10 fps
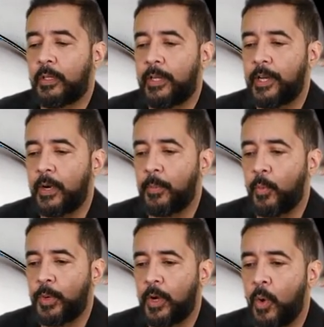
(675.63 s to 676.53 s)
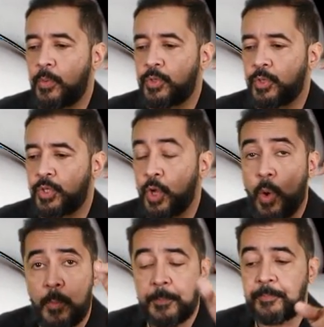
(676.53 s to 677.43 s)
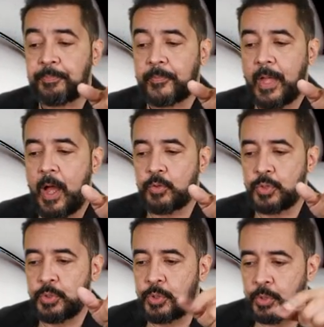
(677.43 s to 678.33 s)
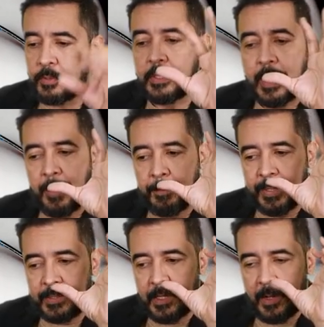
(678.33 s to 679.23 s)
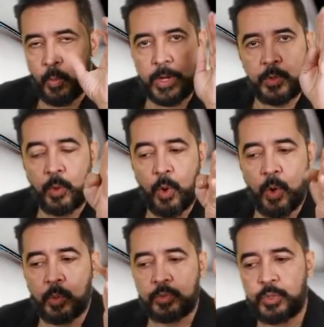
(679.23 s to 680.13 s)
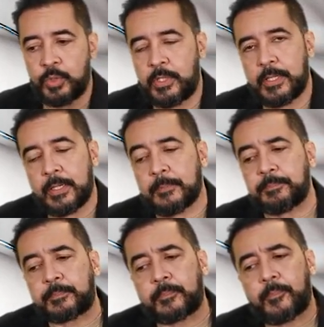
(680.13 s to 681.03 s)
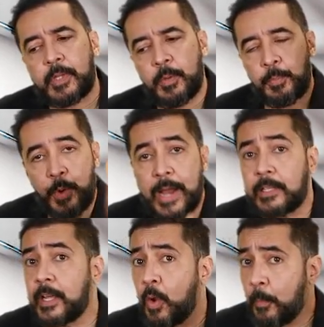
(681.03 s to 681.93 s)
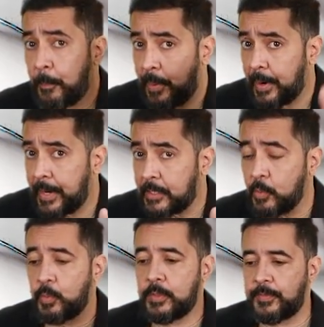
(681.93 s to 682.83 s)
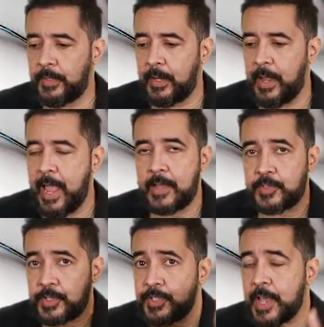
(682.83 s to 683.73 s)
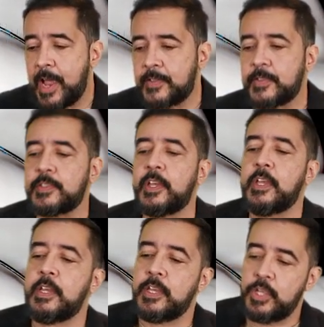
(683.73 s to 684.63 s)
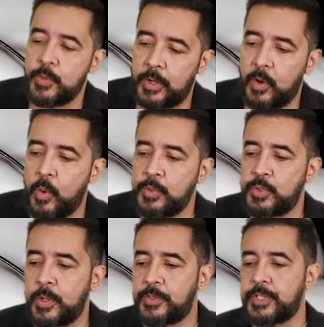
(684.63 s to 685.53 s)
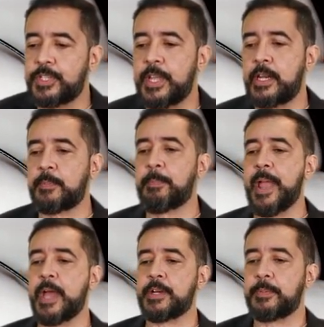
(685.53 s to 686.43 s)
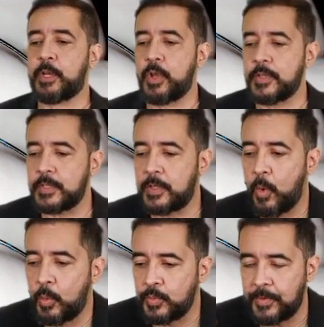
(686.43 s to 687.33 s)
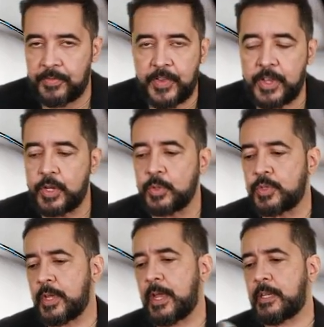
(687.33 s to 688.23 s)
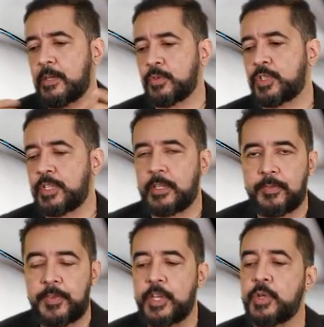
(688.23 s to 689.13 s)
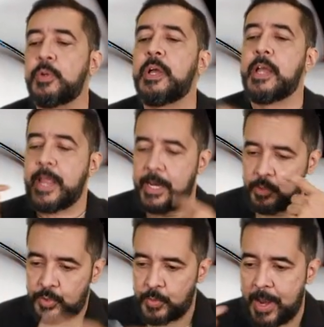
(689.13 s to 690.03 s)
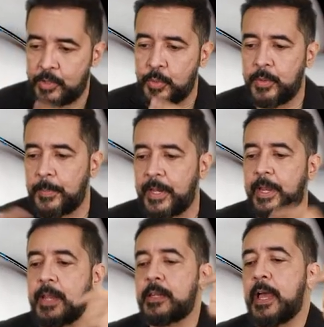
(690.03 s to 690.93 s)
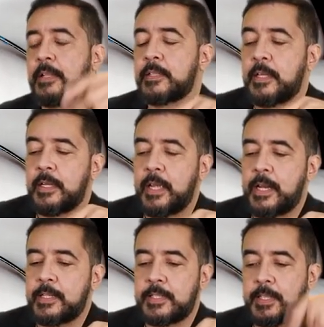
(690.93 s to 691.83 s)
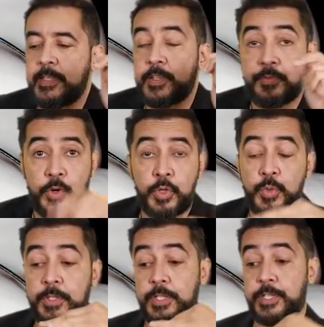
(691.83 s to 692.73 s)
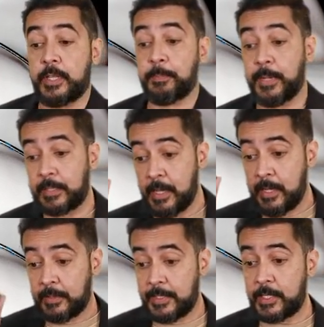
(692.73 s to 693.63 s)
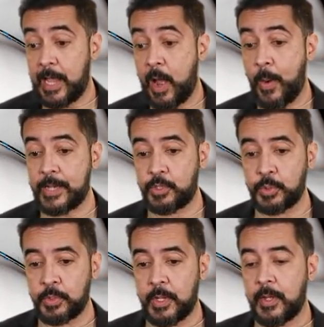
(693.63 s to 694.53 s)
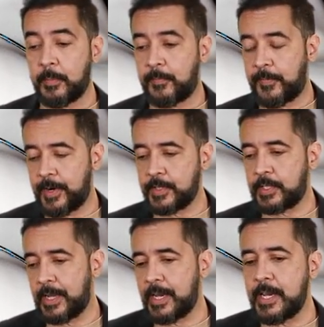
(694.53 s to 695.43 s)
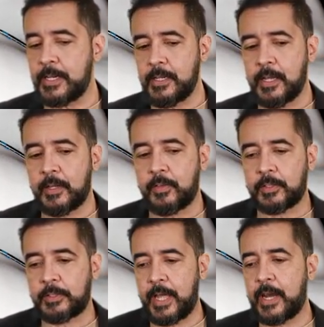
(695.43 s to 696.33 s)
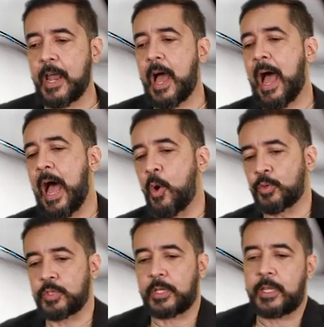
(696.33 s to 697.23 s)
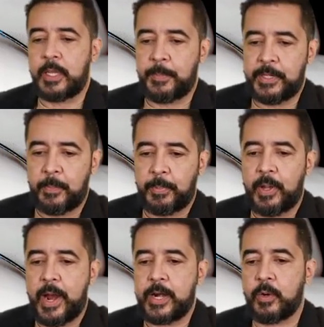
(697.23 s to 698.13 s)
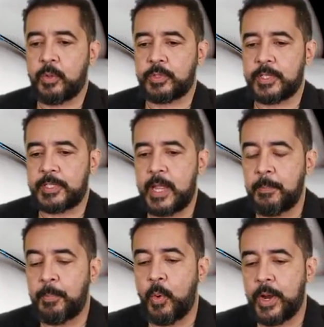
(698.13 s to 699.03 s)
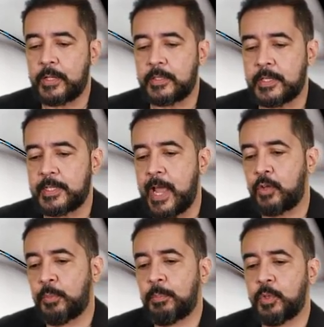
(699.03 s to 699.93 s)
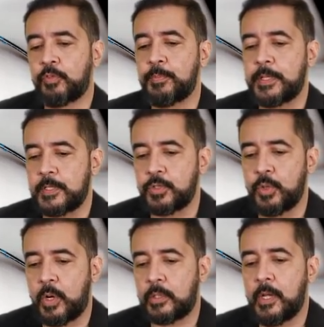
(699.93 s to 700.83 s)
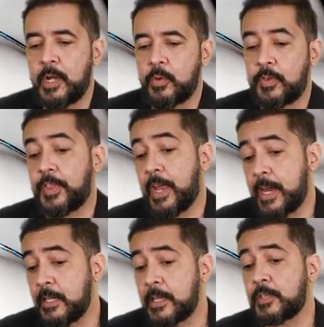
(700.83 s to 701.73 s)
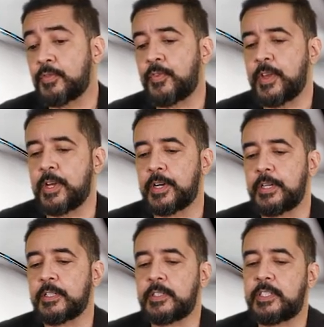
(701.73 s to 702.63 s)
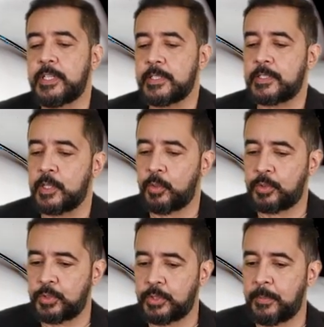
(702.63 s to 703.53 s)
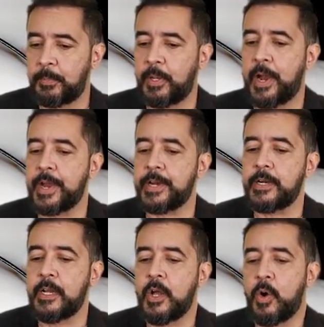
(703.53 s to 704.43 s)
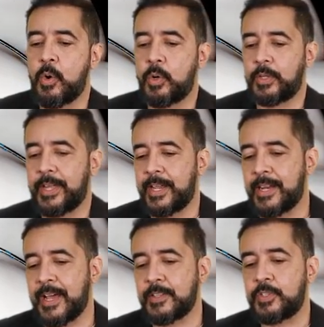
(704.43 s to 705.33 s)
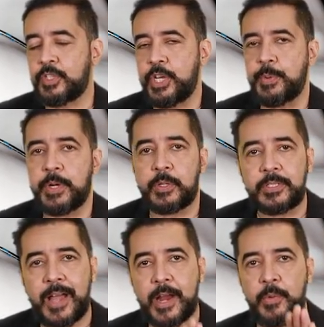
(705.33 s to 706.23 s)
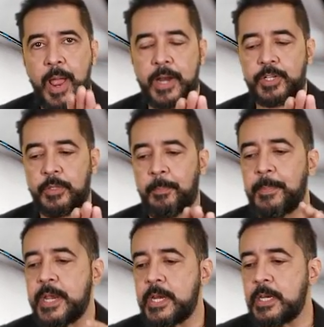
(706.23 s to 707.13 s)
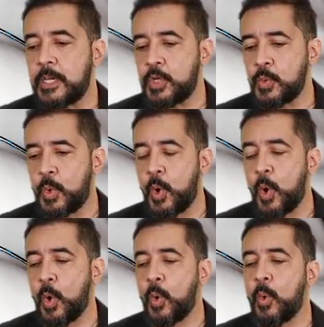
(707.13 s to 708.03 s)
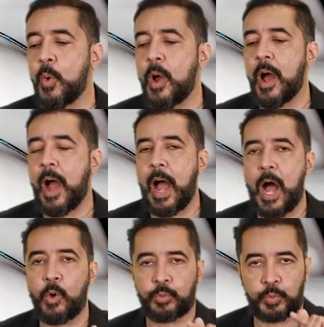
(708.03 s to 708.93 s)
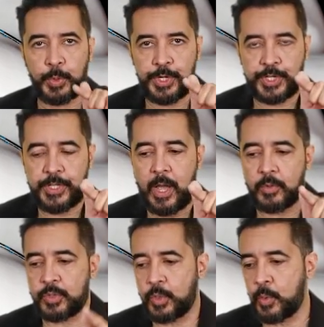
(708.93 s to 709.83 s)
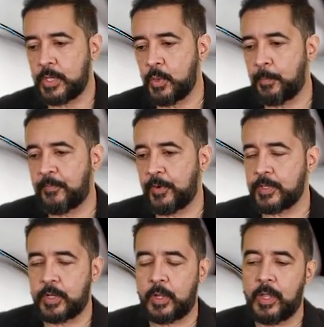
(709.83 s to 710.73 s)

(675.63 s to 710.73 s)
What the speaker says: here we're going to show how to do, but when you go to the practical part with the exercises, you are going to understand it better because it goes with videos and you see the video and you try to replicate that and it's easier for you to understand. But this is how I do. First in, then out. Keeping the plier on the same point. The second movement is done with the index finger distal to the plier on an anterior direction, meaning you go outwards now. So you first